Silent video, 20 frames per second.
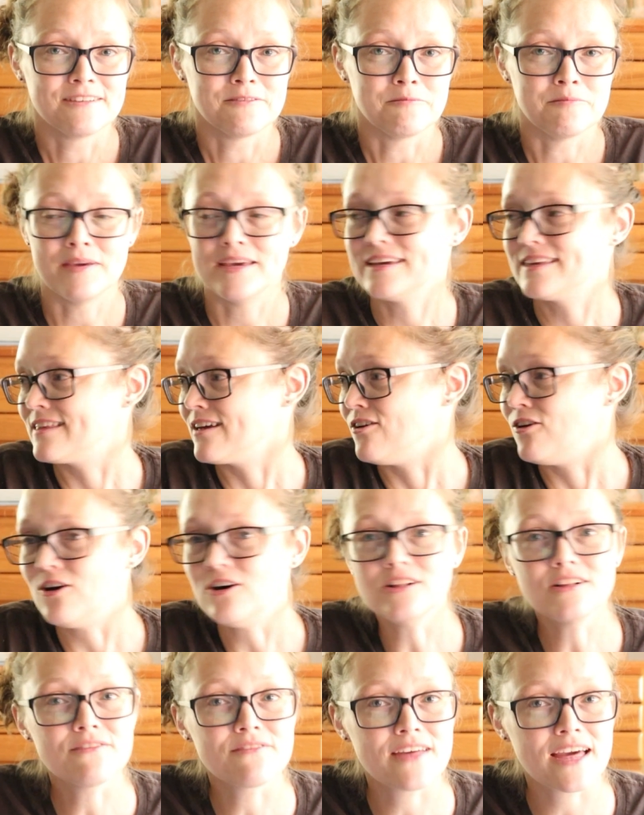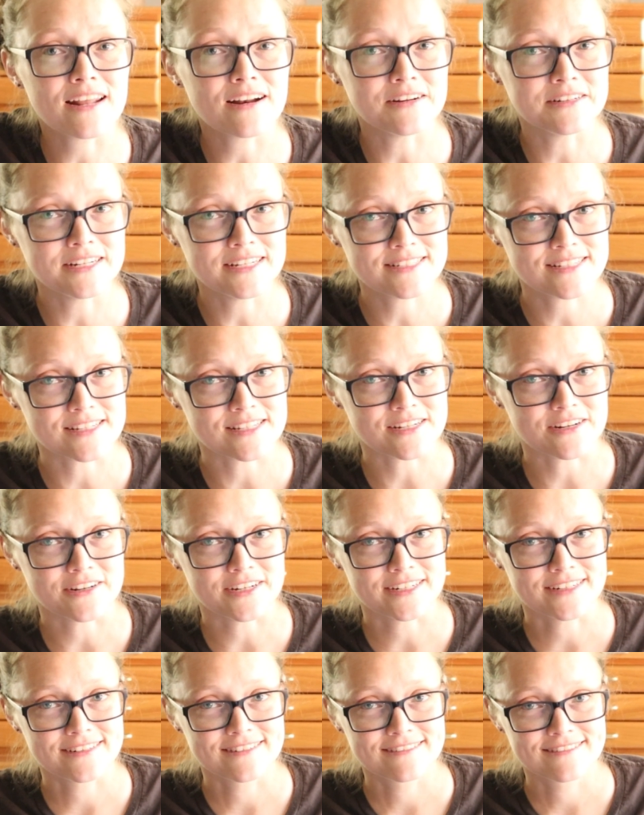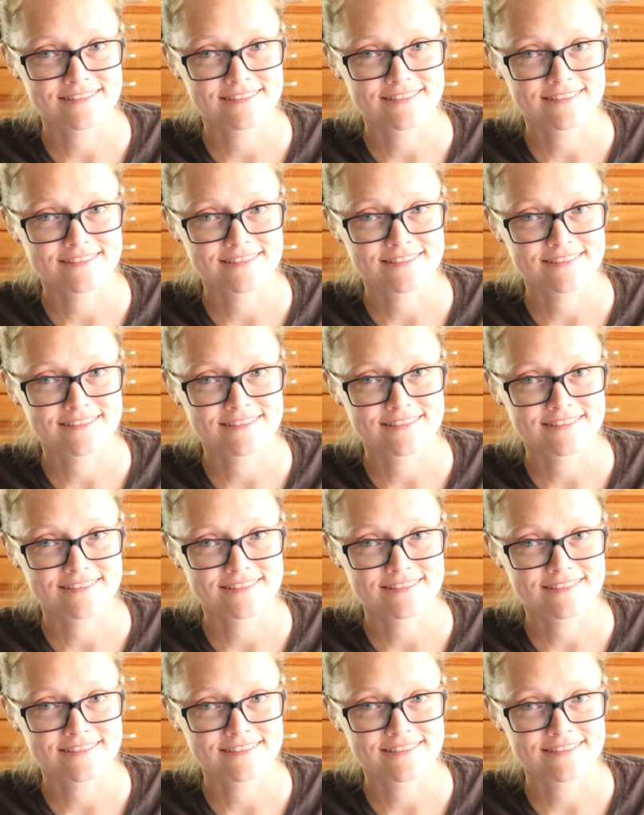make all of that unnecessary.